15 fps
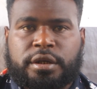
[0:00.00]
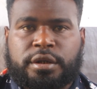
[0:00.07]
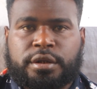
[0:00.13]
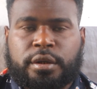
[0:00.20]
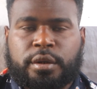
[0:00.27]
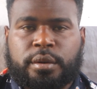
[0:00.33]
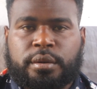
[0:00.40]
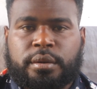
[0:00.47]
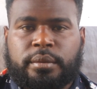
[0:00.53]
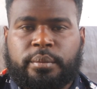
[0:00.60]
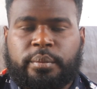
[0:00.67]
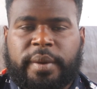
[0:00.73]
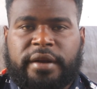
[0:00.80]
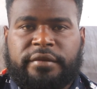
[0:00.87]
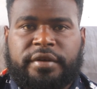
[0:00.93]
So
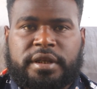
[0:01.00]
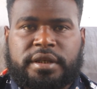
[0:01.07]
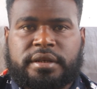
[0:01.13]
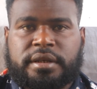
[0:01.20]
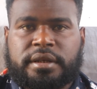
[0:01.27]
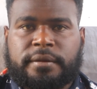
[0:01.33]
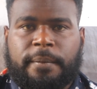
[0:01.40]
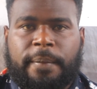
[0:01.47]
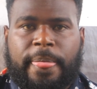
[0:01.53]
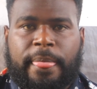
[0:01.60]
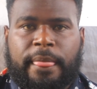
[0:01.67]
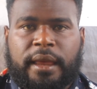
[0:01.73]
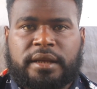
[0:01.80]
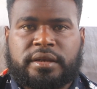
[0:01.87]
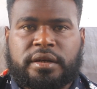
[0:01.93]
benefits
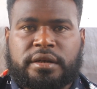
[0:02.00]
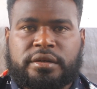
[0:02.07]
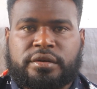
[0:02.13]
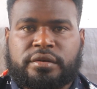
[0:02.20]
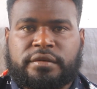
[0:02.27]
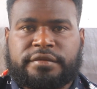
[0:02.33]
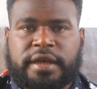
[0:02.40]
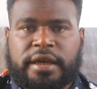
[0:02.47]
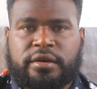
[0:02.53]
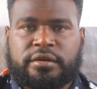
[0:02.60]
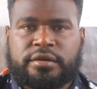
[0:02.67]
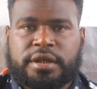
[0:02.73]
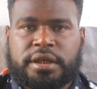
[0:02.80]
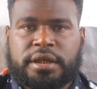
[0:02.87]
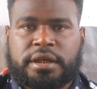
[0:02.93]
and challenges of
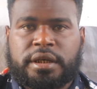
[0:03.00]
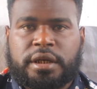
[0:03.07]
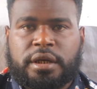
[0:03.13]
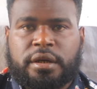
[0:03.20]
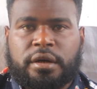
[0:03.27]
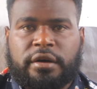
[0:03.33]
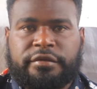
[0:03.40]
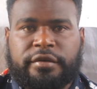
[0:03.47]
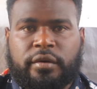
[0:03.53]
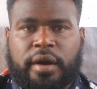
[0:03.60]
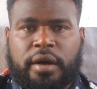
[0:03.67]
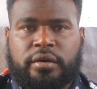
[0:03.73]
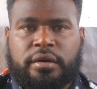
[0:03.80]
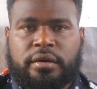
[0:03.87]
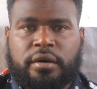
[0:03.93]
psychology of the
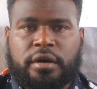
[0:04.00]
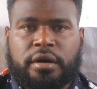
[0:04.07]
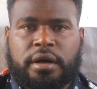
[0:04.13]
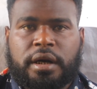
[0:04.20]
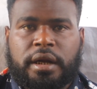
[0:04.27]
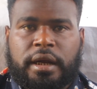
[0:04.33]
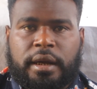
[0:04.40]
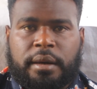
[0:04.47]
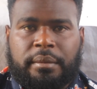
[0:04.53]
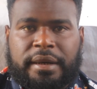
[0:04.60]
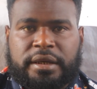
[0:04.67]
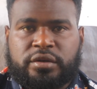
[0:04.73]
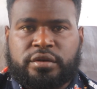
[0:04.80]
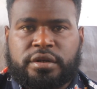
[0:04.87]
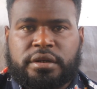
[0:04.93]
crowd on my
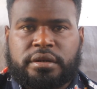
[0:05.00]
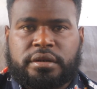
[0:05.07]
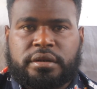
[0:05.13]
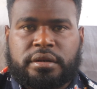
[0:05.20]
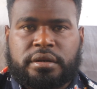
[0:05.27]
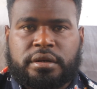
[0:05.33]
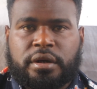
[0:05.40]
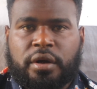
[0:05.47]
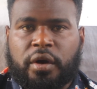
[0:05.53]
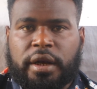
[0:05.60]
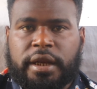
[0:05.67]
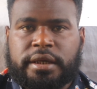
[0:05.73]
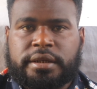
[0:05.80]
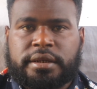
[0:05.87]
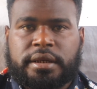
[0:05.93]
students,
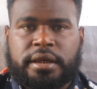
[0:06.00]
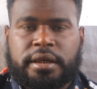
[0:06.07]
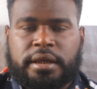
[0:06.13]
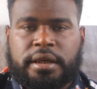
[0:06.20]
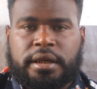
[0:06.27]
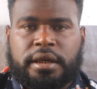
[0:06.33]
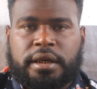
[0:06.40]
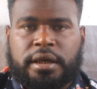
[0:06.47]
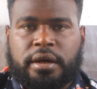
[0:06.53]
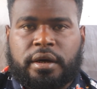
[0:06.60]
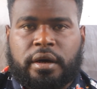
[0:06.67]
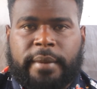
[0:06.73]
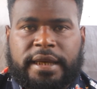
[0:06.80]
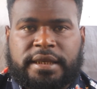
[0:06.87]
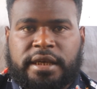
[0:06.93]
colleagues,
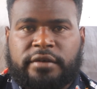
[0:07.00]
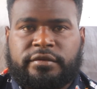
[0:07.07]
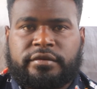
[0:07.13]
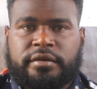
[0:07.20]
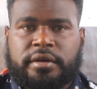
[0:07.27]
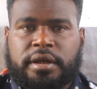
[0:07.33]
myself.